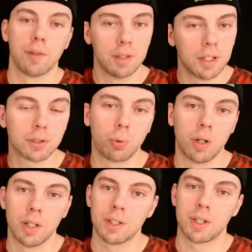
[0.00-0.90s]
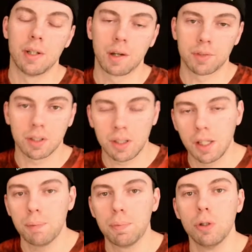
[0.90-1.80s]
And this one is enough to
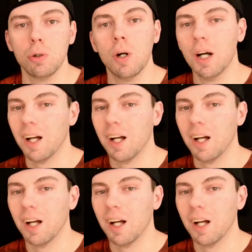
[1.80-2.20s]
keep you